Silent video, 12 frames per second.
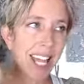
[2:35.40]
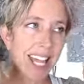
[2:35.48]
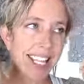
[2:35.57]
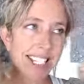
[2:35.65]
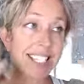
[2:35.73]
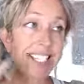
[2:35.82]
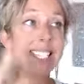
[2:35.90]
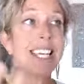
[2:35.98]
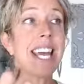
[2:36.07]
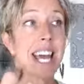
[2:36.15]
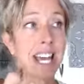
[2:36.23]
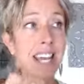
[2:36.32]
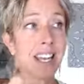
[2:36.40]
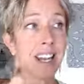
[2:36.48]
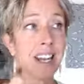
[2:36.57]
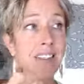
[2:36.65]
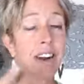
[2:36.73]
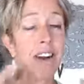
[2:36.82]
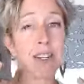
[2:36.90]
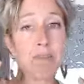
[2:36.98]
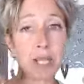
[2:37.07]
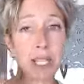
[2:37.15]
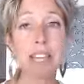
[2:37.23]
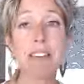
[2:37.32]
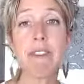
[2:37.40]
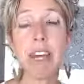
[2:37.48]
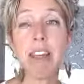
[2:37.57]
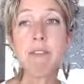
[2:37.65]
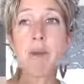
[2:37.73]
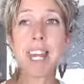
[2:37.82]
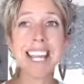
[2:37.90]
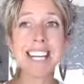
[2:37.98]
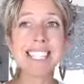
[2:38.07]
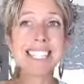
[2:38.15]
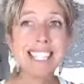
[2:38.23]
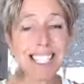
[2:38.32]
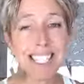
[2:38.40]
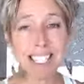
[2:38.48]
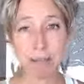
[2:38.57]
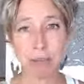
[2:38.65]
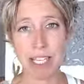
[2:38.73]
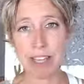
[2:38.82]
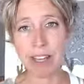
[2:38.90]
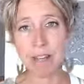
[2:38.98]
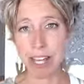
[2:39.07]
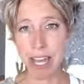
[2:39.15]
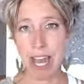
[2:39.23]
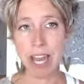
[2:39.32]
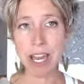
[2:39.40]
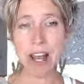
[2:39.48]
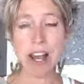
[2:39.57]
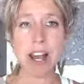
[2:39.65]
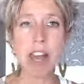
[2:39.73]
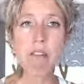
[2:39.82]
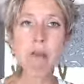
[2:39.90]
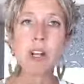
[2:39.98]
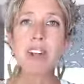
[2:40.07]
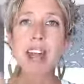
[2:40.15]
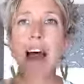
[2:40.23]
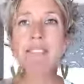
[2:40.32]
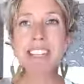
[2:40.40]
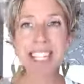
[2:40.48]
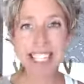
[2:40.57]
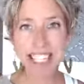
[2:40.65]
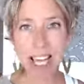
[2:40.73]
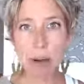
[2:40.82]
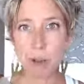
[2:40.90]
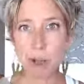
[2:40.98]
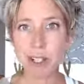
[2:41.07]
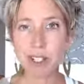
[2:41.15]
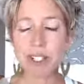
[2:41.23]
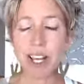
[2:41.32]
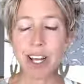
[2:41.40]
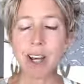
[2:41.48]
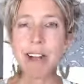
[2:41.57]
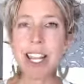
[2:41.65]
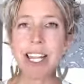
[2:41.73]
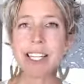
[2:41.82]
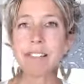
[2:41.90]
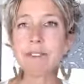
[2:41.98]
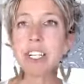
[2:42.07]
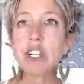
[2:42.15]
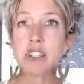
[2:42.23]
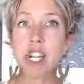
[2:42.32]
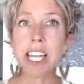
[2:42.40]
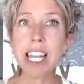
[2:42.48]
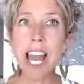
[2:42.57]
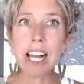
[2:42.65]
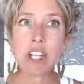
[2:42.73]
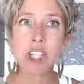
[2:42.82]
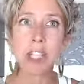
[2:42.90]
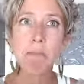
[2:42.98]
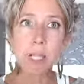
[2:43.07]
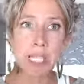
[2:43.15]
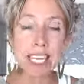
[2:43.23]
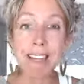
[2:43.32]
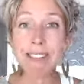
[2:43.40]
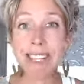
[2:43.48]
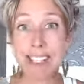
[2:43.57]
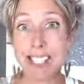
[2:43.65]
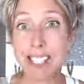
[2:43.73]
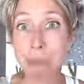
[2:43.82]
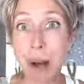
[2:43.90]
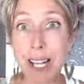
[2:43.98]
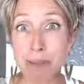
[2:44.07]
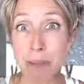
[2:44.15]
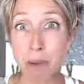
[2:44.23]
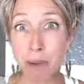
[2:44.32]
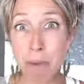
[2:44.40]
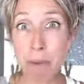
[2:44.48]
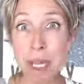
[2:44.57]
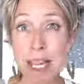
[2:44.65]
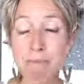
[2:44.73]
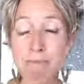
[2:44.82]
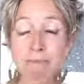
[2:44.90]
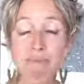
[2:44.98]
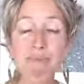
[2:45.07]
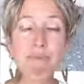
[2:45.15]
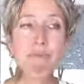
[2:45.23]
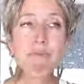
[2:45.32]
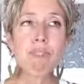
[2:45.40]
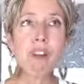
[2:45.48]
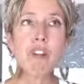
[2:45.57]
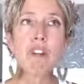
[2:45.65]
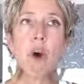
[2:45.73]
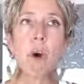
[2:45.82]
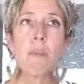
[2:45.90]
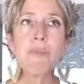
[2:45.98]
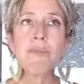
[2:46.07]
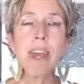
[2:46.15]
see it, it's hard to believe it. If we can't see somebody living it, if we don't have any examples, right? It's very tricky to actually believe that this is possible for me. So